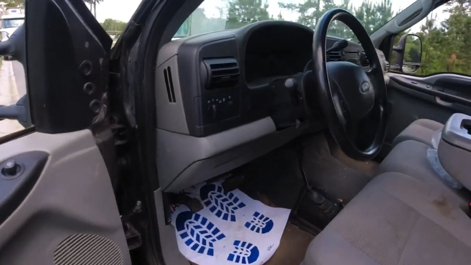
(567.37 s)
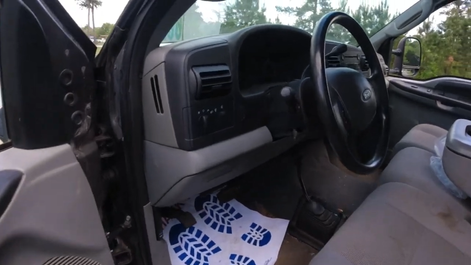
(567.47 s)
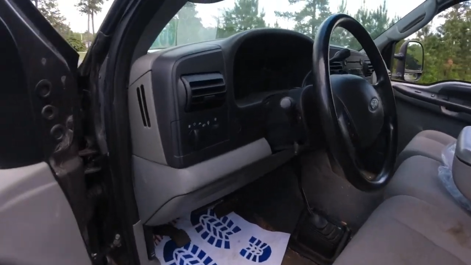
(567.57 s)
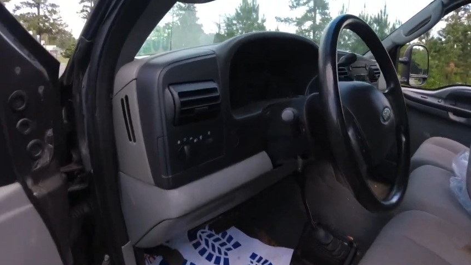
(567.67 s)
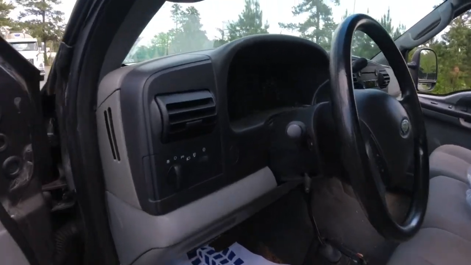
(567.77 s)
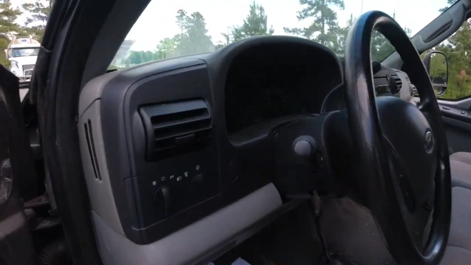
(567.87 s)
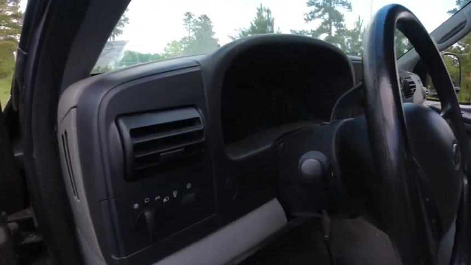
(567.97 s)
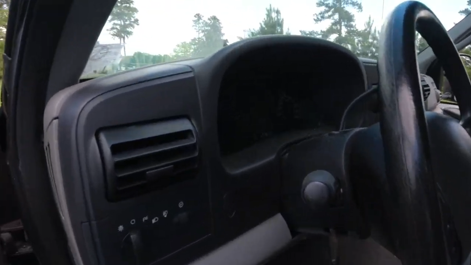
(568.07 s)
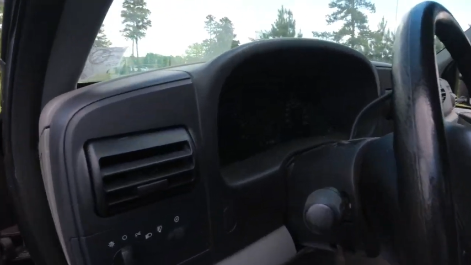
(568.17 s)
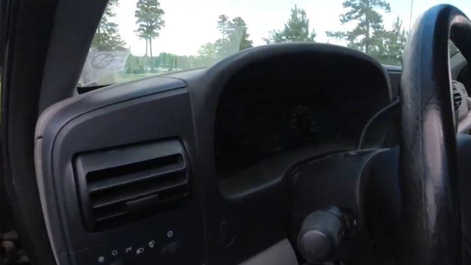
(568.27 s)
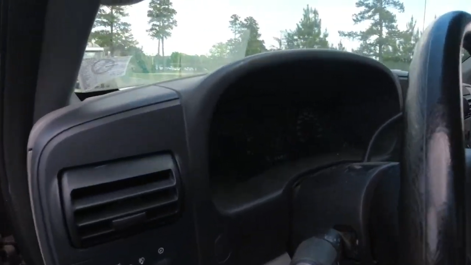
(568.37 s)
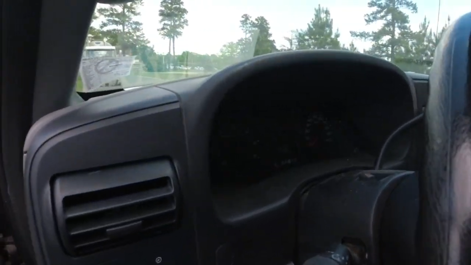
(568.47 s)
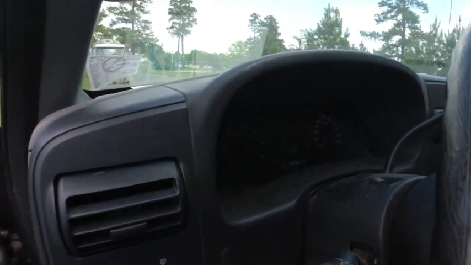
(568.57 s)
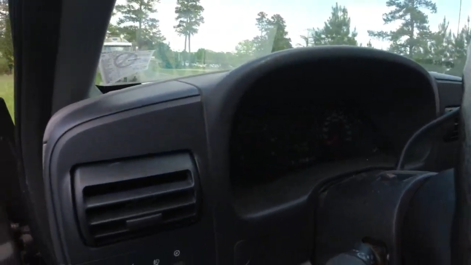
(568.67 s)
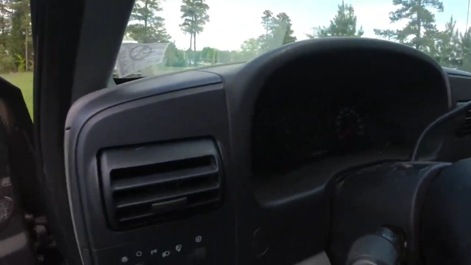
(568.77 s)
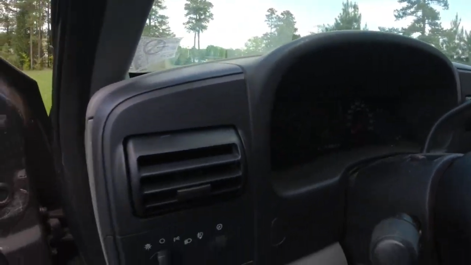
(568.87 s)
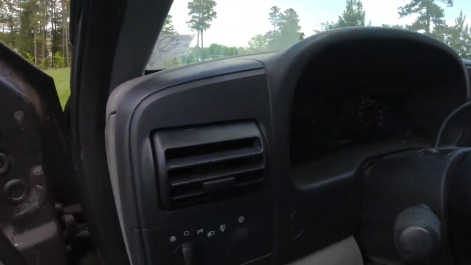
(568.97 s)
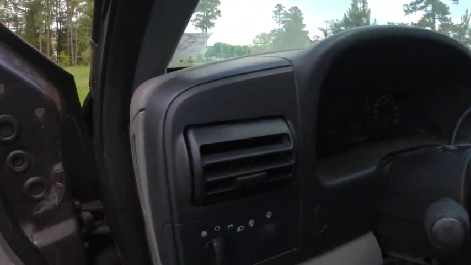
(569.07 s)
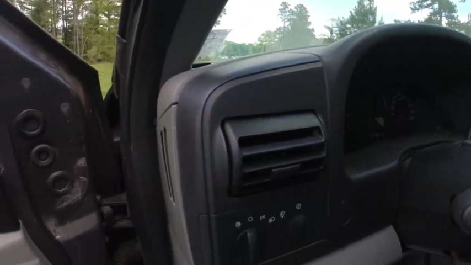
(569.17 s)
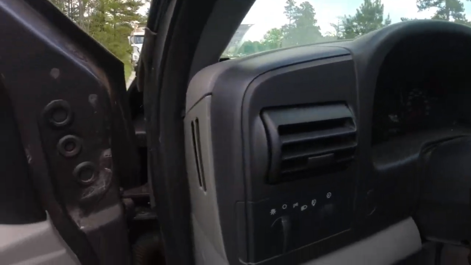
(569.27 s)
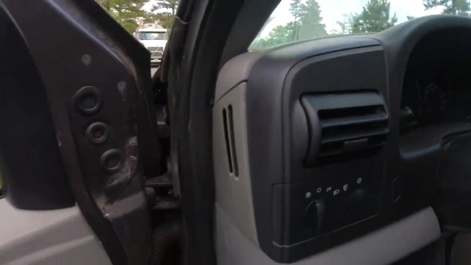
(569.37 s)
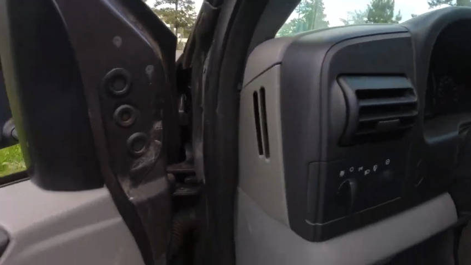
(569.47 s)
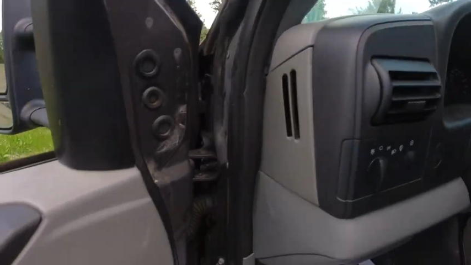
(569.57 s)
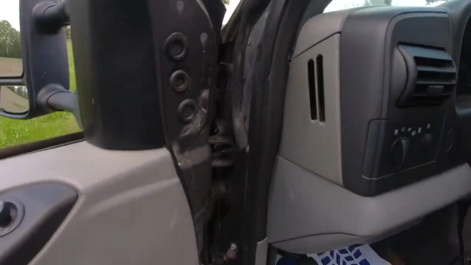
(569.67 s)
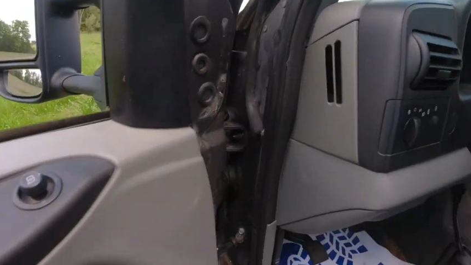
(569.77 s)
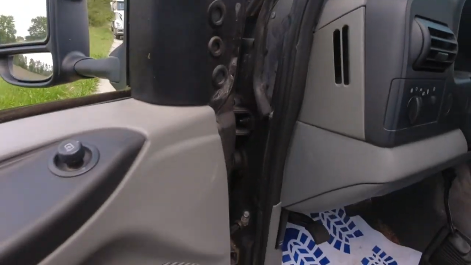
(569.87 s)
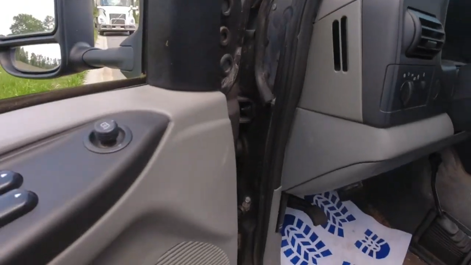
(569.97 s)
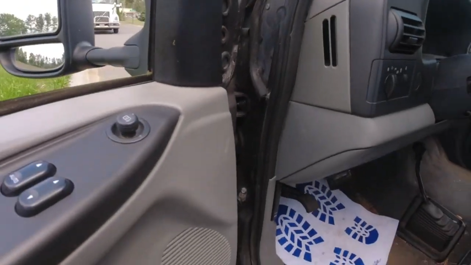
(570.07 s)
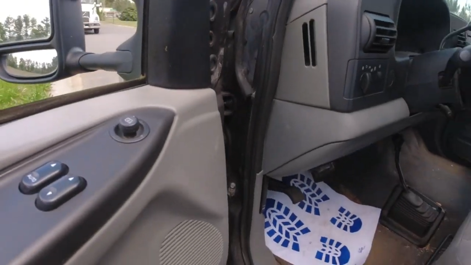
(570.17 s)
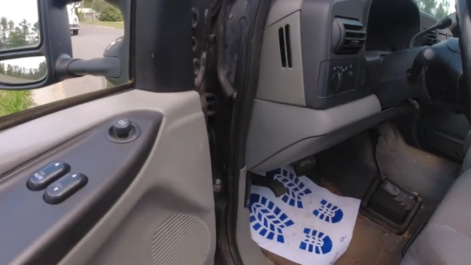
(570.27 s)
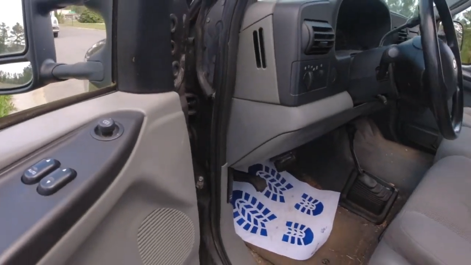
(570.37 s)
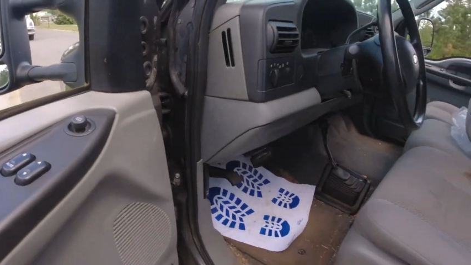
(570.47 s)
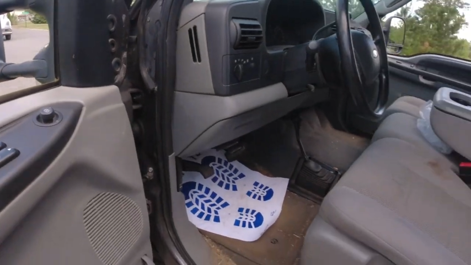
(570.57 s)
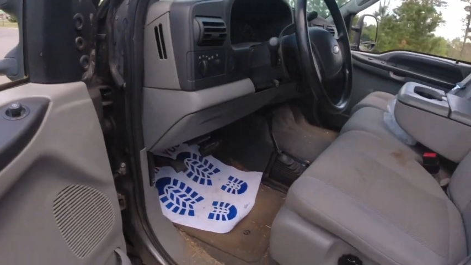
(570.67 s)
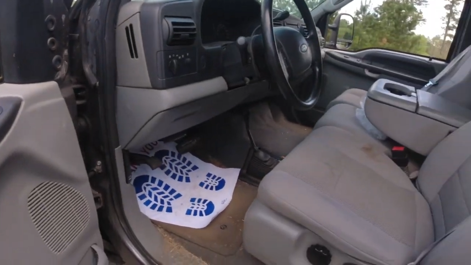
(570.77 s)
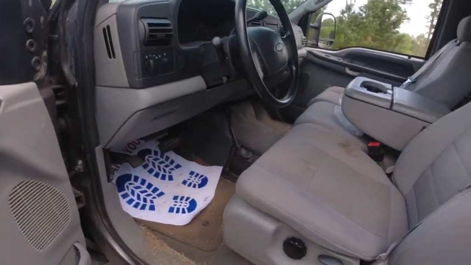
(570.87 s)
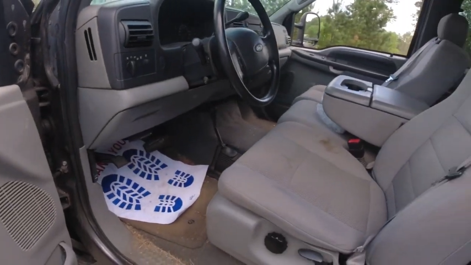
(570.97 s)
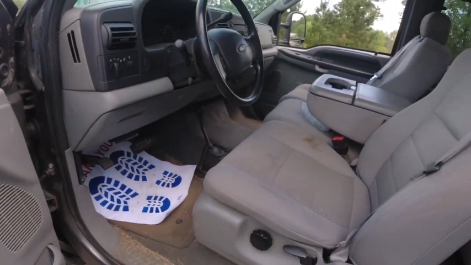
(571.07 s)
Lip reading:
(no speaker visible)